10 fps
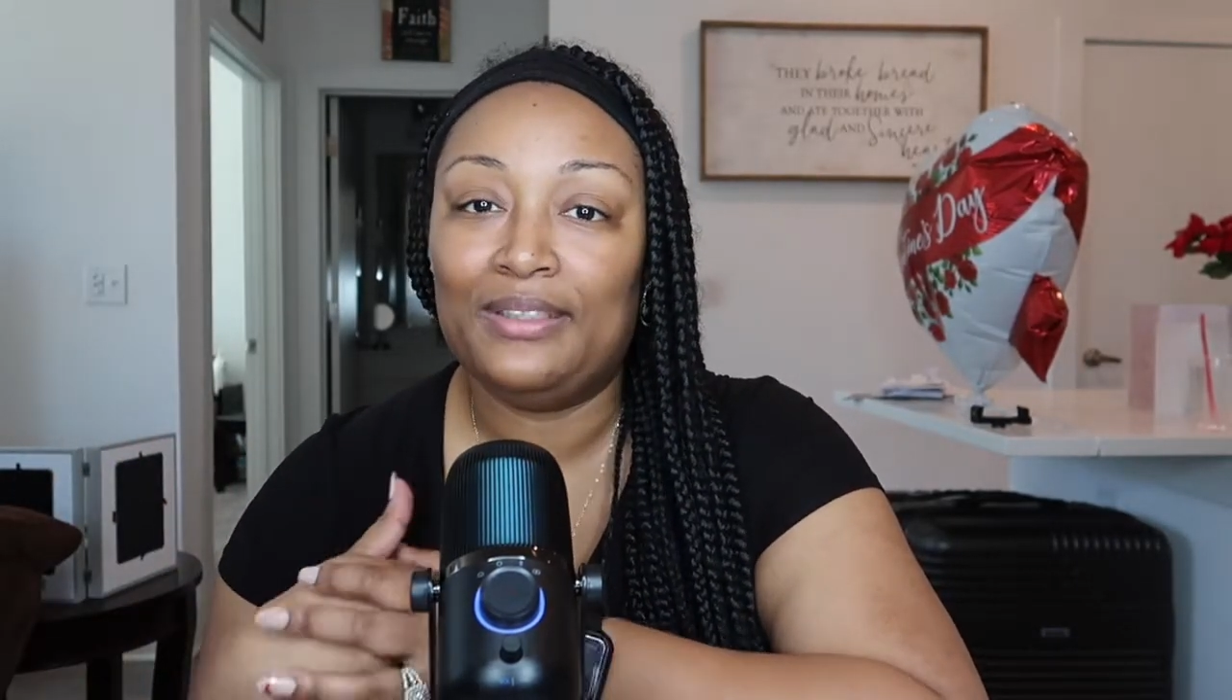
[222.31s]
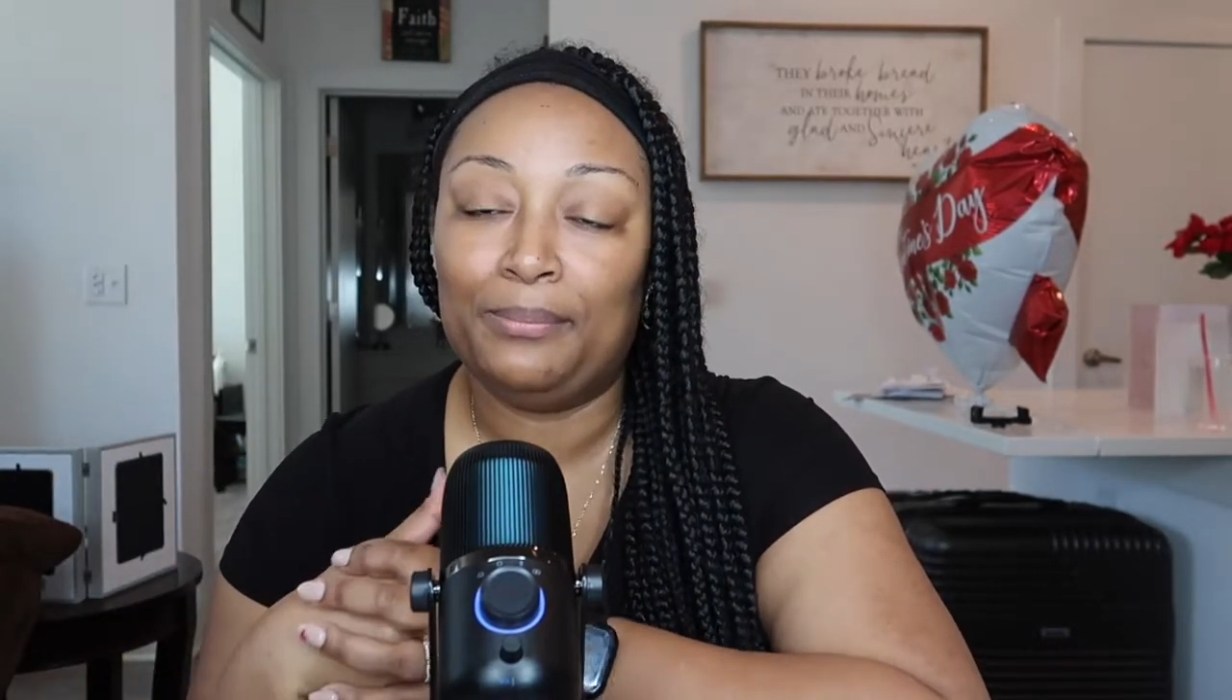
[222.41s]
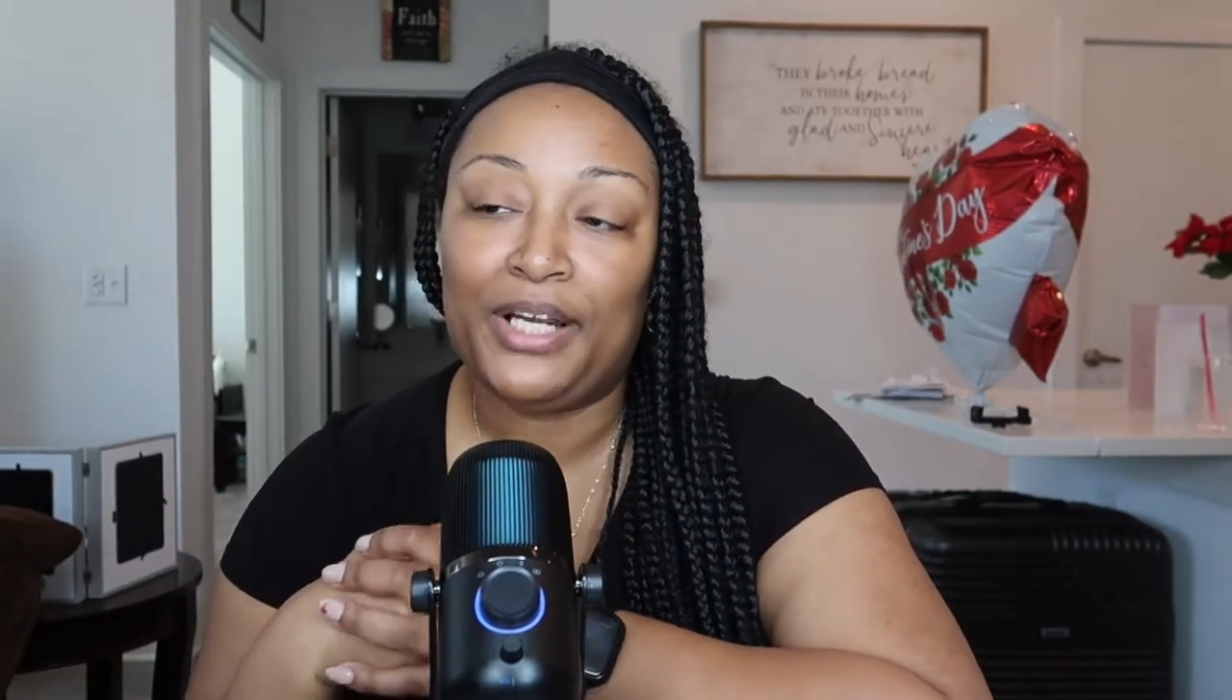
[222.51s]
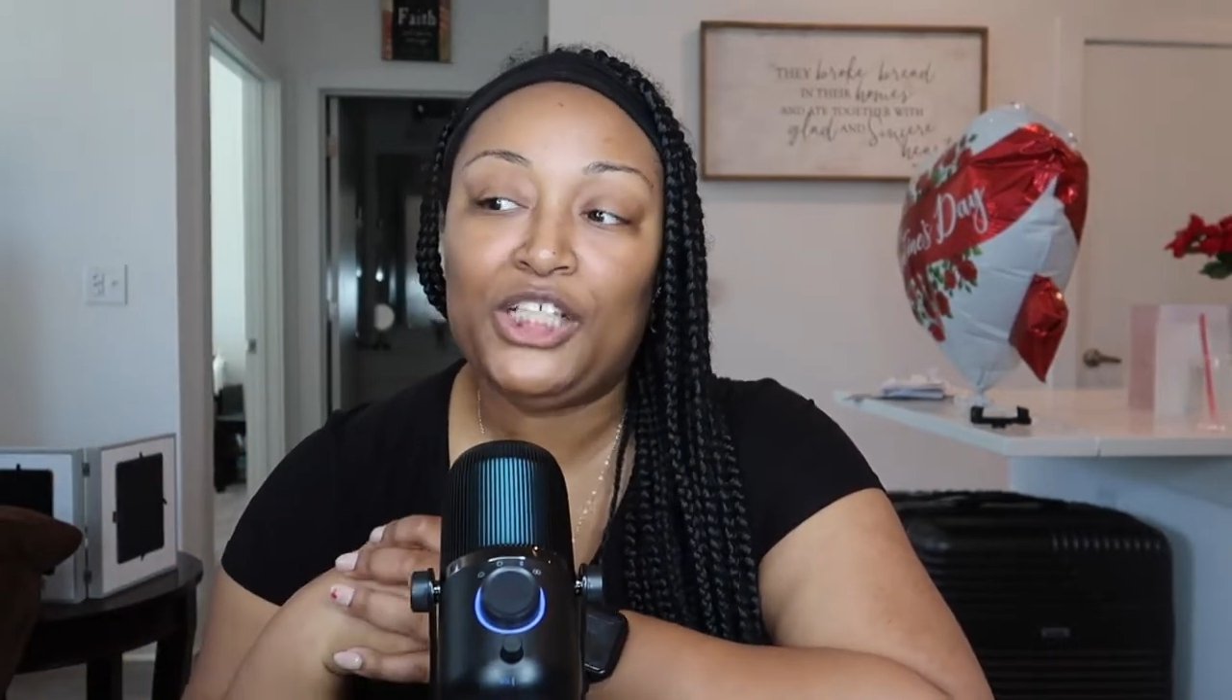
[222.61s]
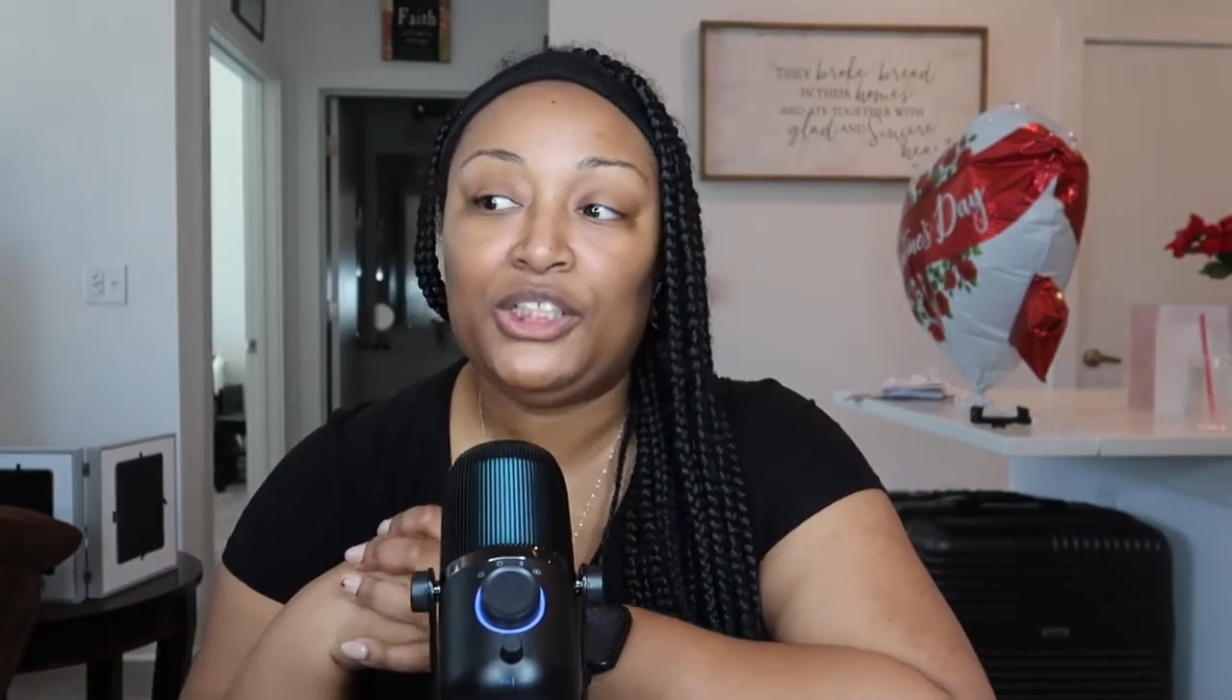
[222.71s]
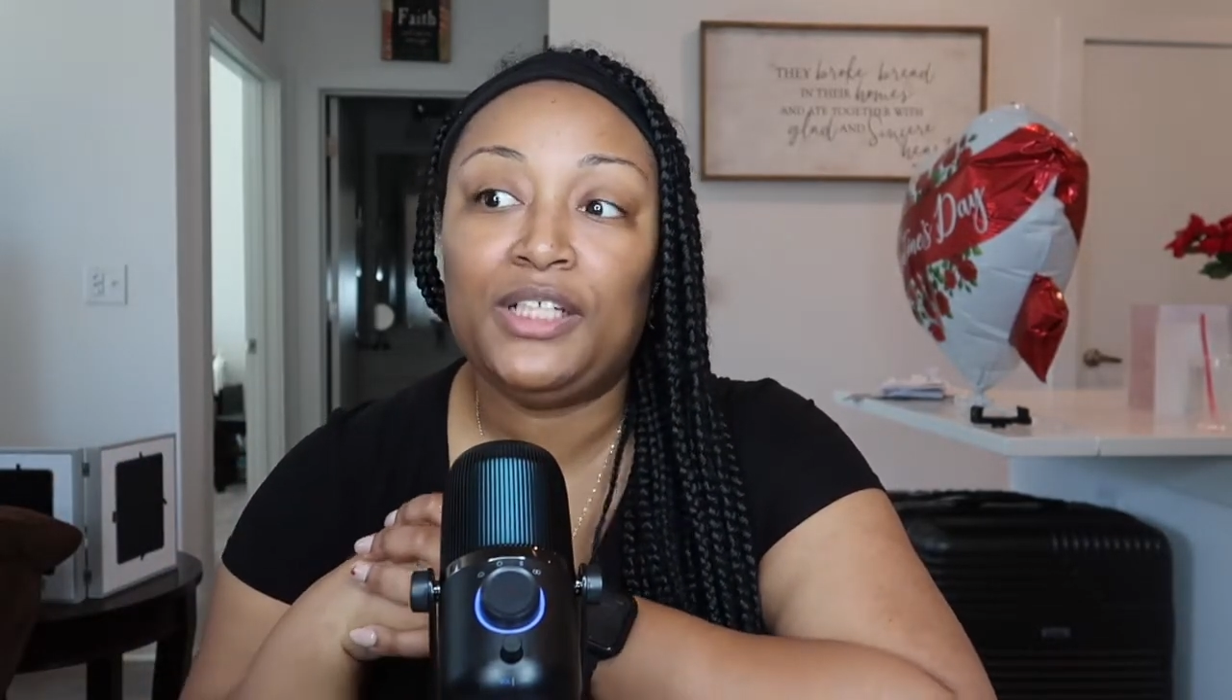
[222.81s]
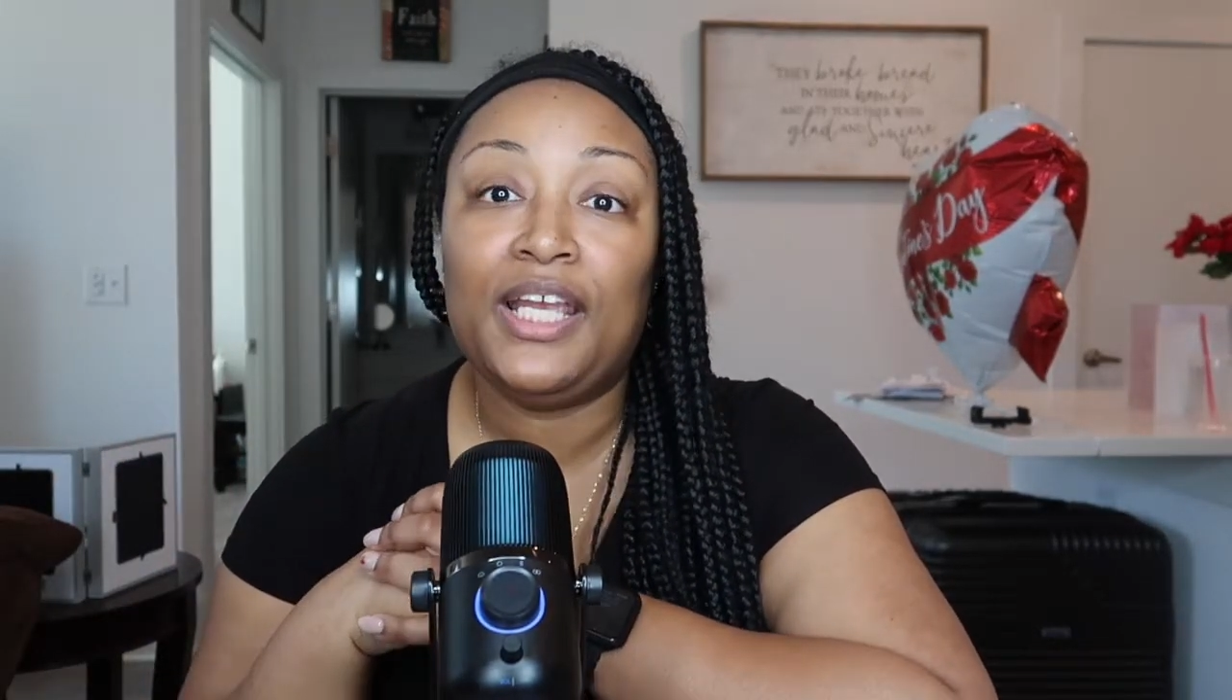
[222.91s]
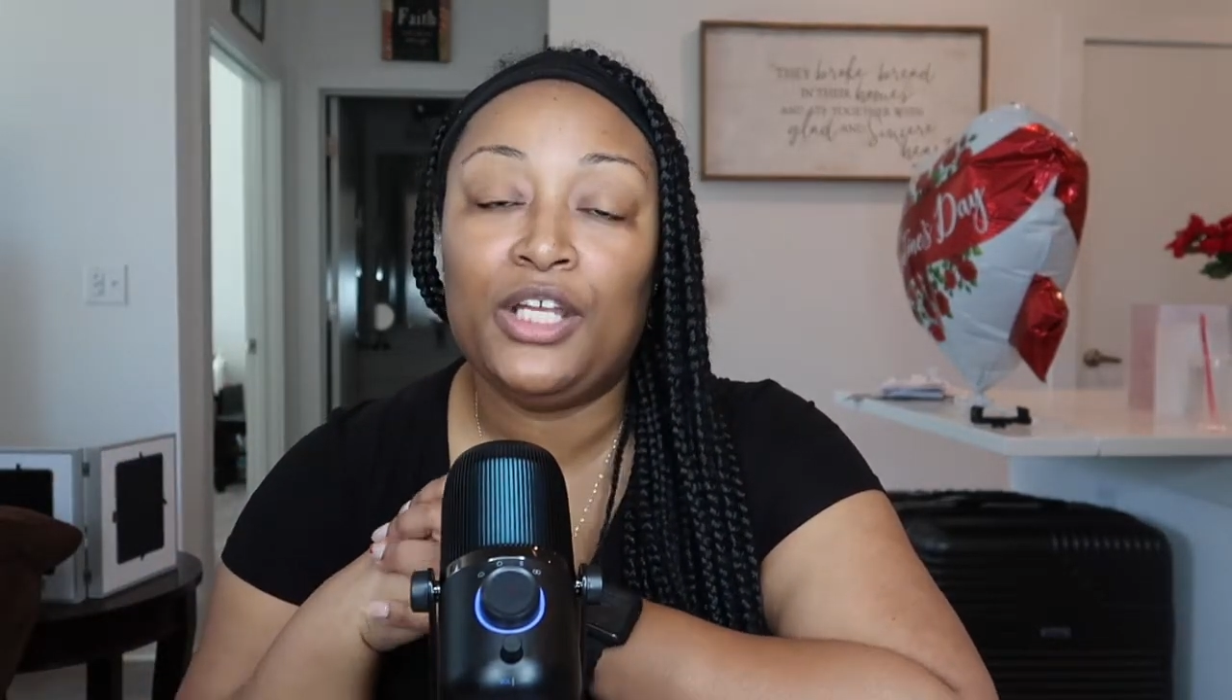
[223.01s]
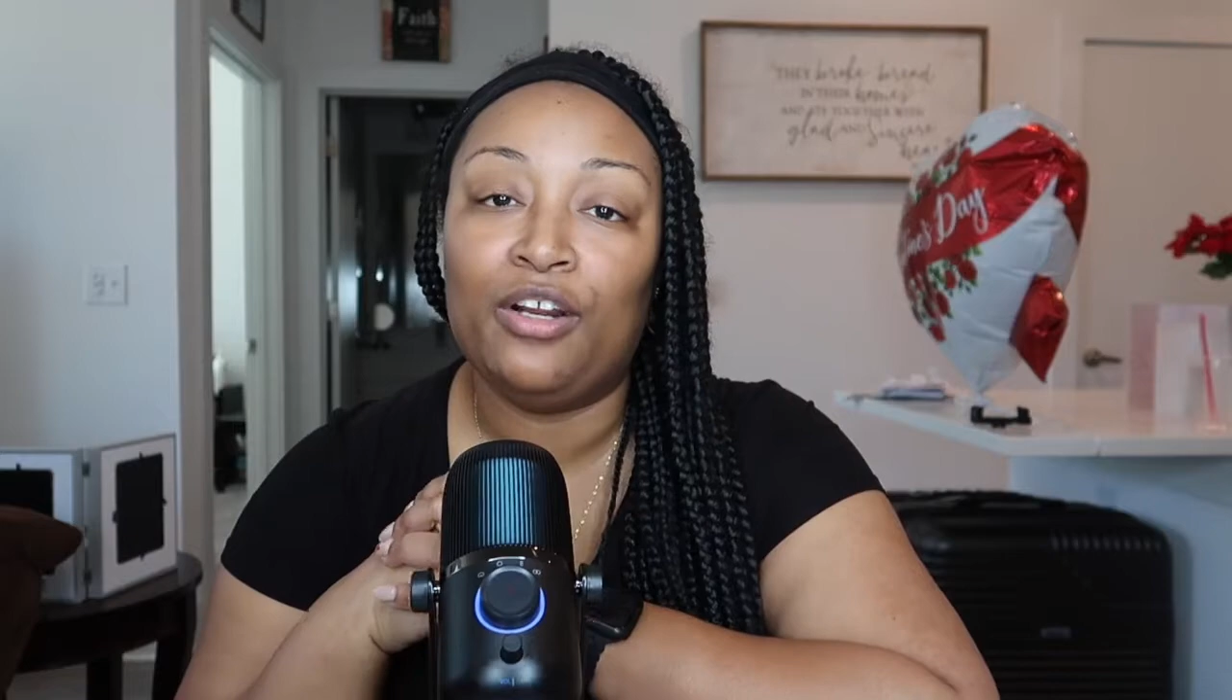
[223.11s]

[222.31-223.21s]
depression in